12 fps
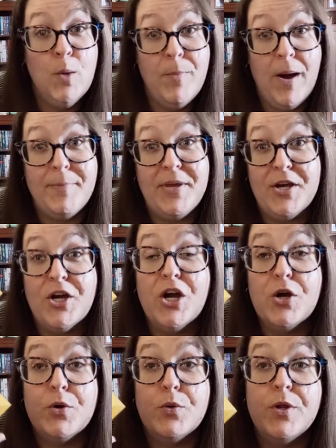pop you a
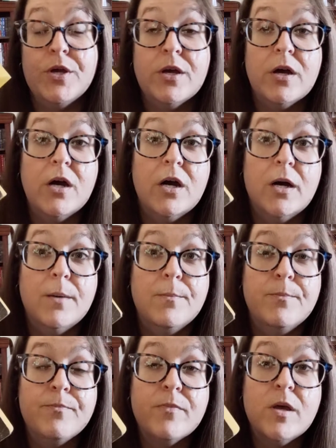code.
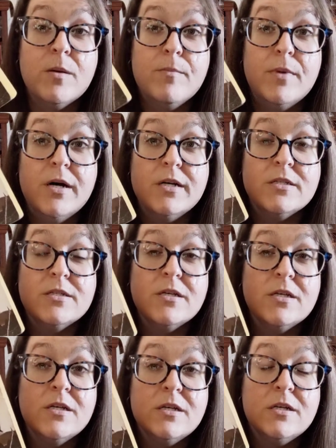But
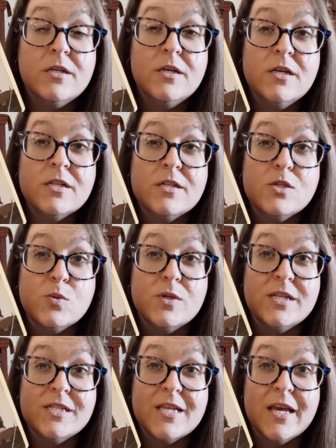this
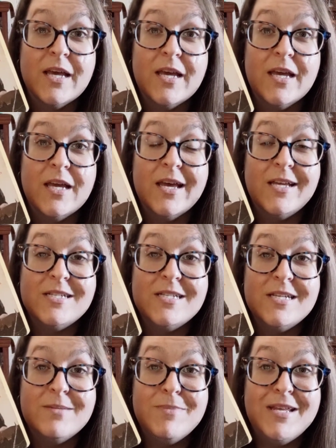one is
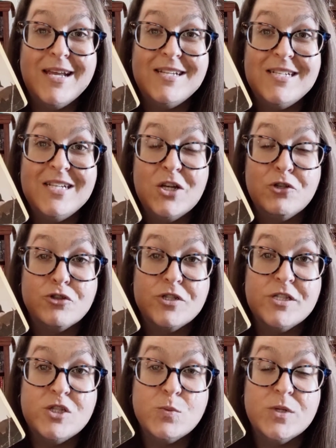
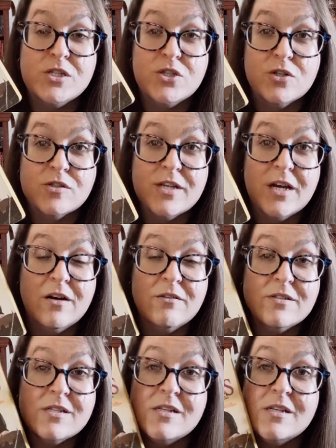mid-1800s is when it starts
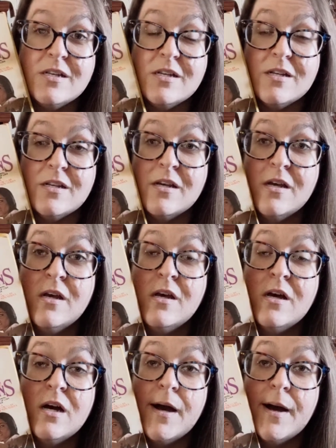out in
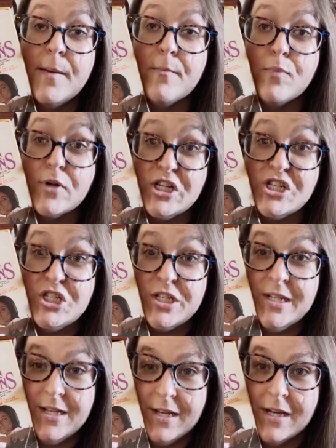British
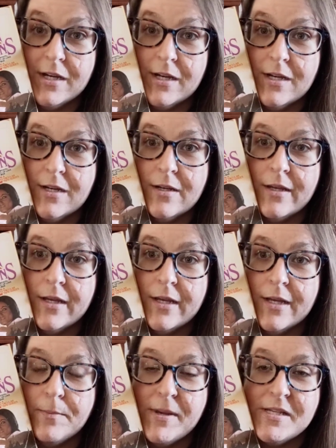India.
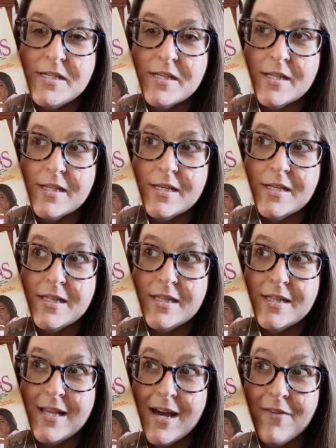And basically,
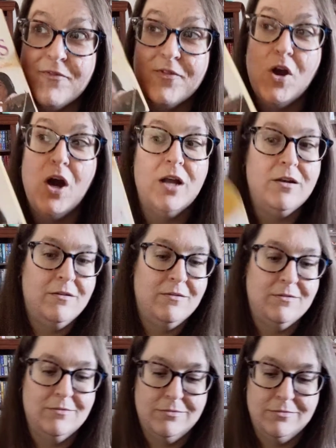I've
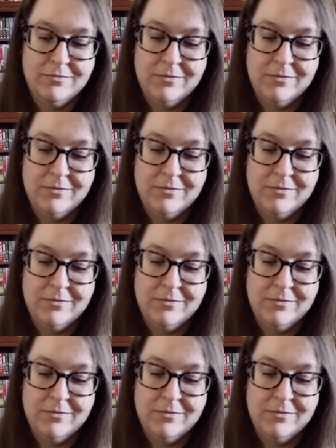gotten,